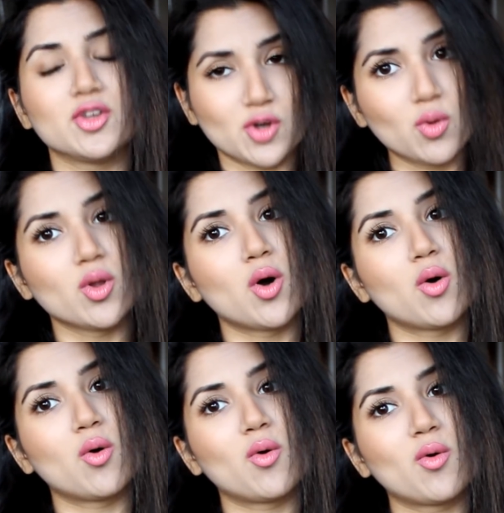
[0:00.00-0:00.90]
YOLO.
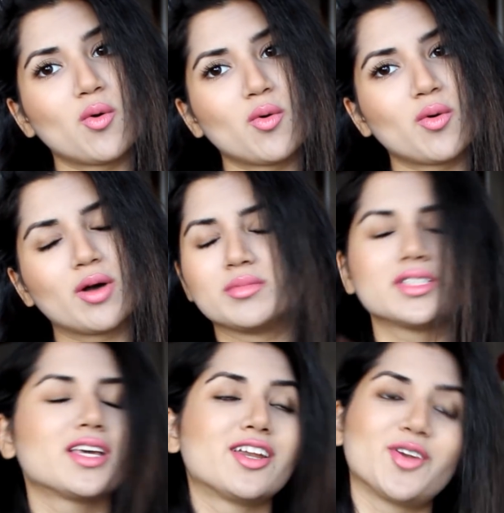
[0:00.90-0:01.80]
I'm
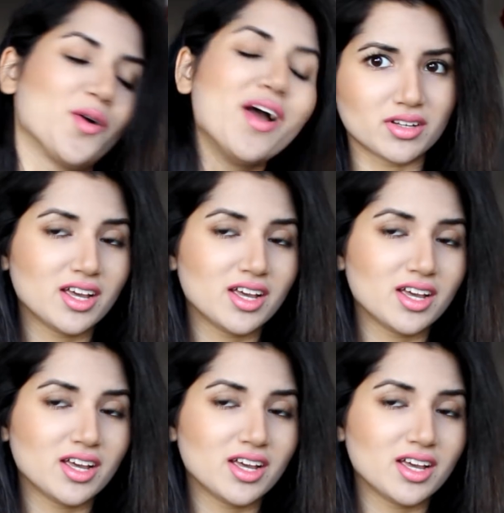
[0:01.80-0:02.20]
just kidding now.